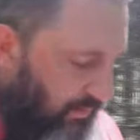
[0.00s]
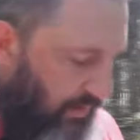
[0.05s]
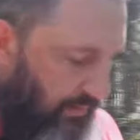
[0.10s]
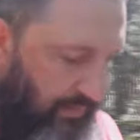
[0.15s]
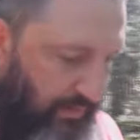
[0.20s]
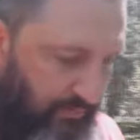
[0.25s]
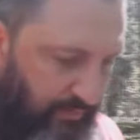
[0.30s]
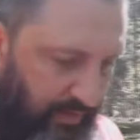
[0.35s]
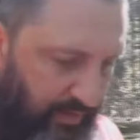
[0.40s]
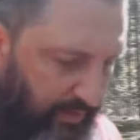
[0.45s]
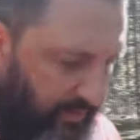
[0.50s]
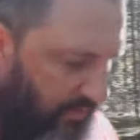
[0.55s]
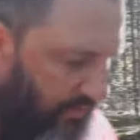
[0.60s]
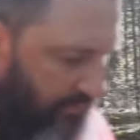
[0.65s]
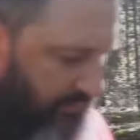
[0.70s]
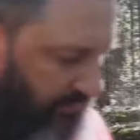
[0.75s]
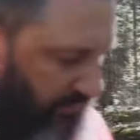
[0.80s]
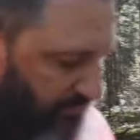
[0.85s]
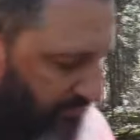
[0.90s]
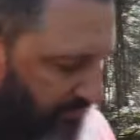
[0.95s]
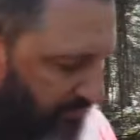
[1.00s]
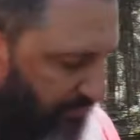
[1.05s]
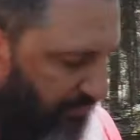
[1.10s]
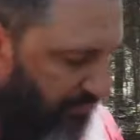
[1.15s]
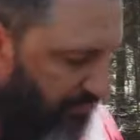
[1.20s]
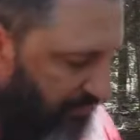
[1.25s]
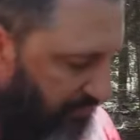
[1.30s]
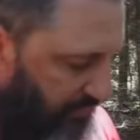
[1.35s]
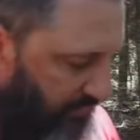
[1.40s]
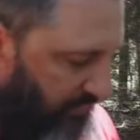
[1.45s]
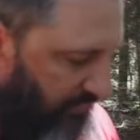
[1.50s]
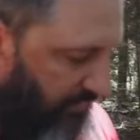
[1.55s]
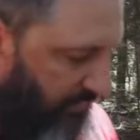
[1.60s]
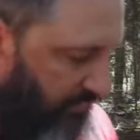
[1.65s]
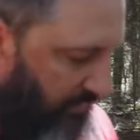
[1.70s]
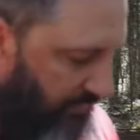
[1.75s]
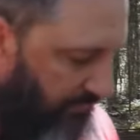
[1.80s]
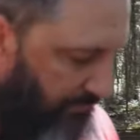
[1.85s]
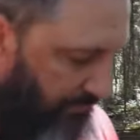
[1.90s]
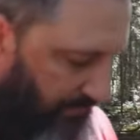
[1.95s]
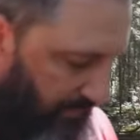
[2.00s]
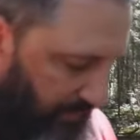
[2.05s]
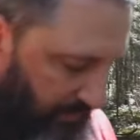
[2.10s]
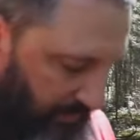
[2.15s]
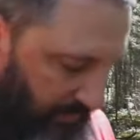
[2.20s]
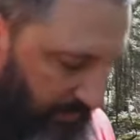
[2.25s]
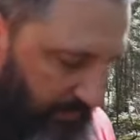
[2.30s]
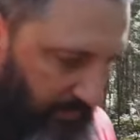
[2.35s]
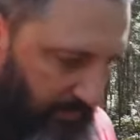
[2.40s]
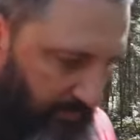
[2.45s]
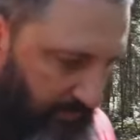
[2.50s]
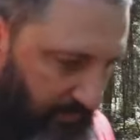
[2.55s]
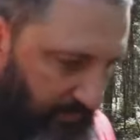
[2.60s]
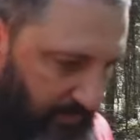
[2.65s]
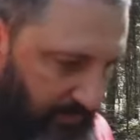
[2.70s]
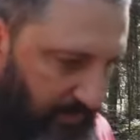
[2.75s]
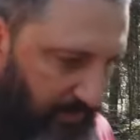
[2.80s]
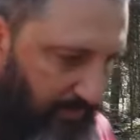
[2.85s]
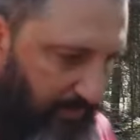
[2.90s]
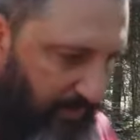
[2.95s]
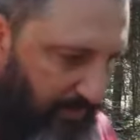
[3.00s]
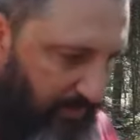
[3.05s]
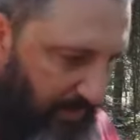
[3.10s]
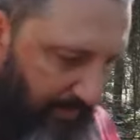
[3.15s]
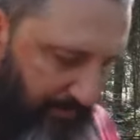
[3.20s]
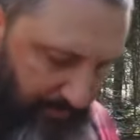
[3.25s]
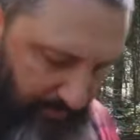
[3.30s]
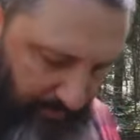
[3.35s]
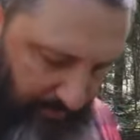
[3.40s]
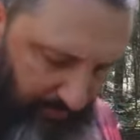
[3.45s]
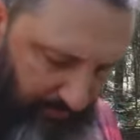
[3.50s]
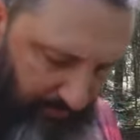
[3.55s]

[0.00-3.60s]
let me read uh, some scriptures to you here. First Timothy chapter